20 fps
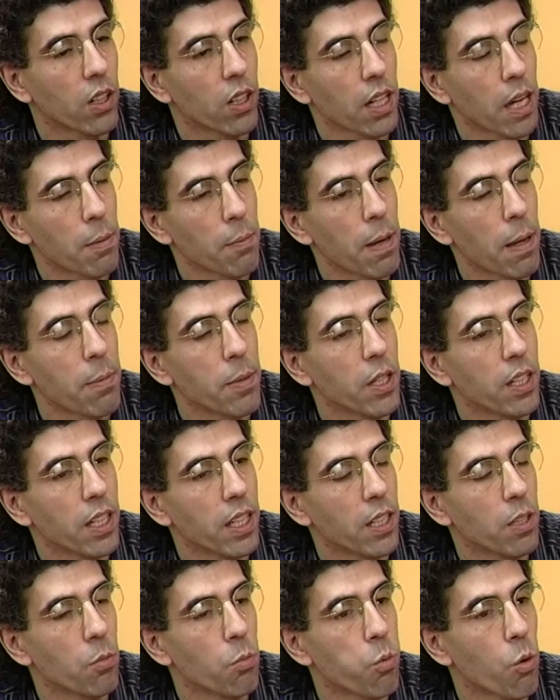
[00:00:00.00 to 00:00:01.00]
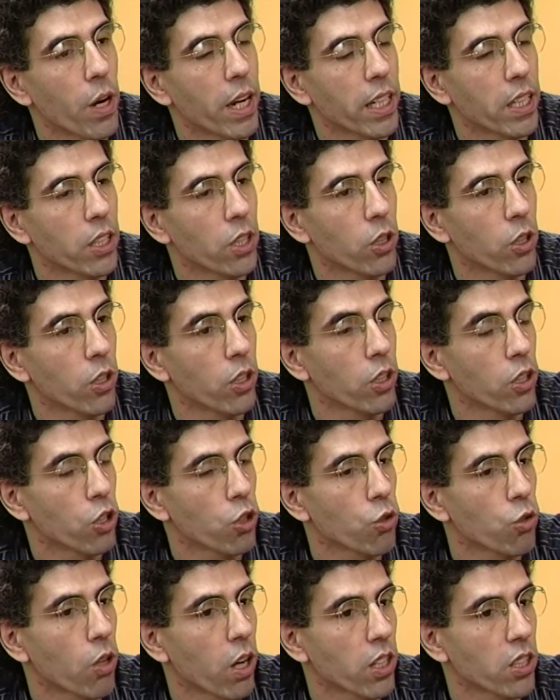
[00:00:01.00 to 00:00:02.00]
Okay, maybe you need to break your
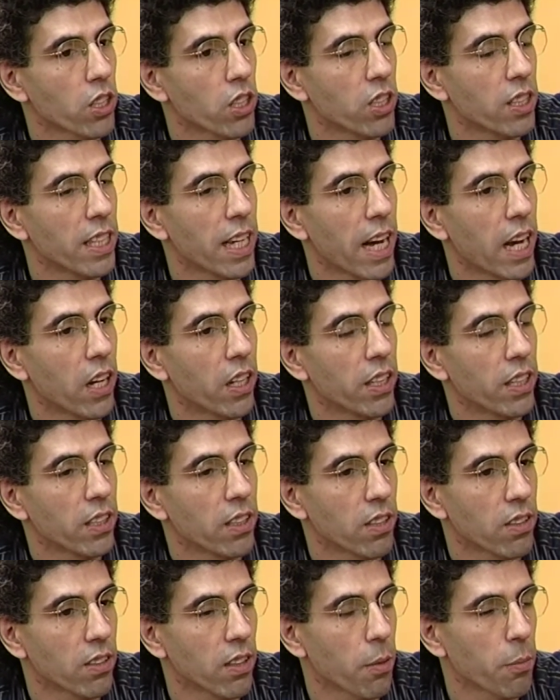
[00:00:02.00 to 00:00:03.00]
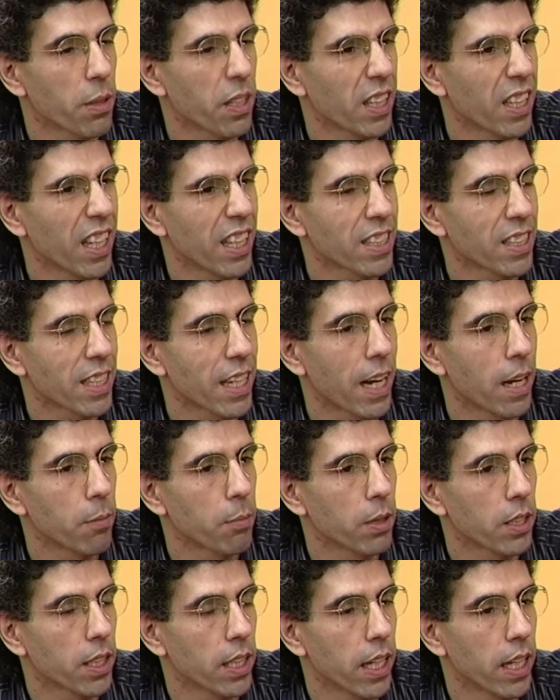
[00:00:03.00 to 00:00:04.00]
instruction down into something less
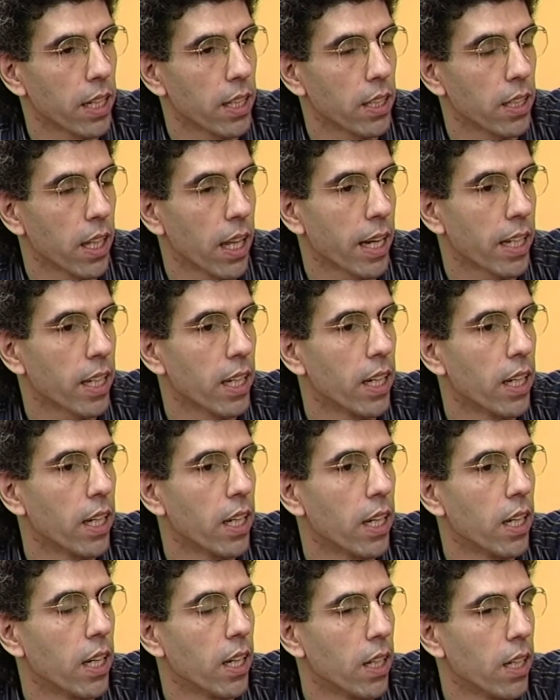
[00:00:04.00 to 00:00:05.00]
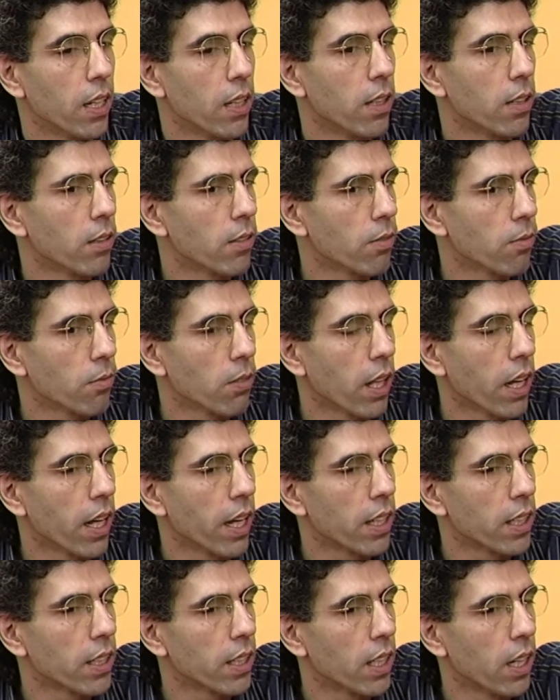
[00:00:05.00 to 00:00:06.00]
complicated, like
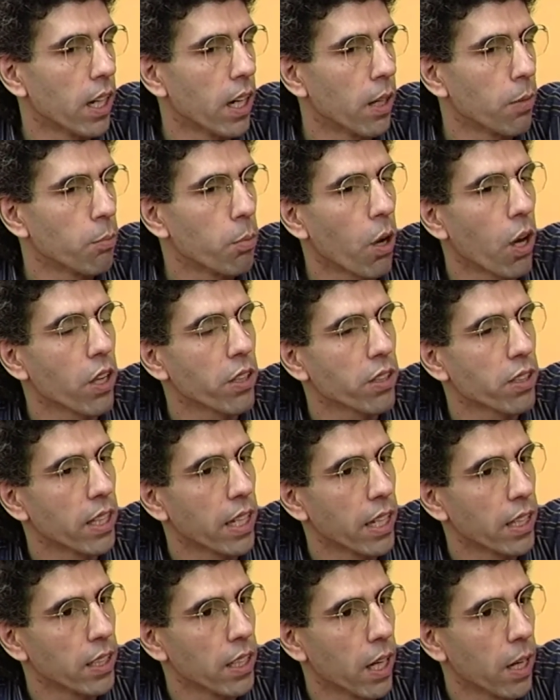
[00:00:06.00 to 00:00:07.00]
Paul, stand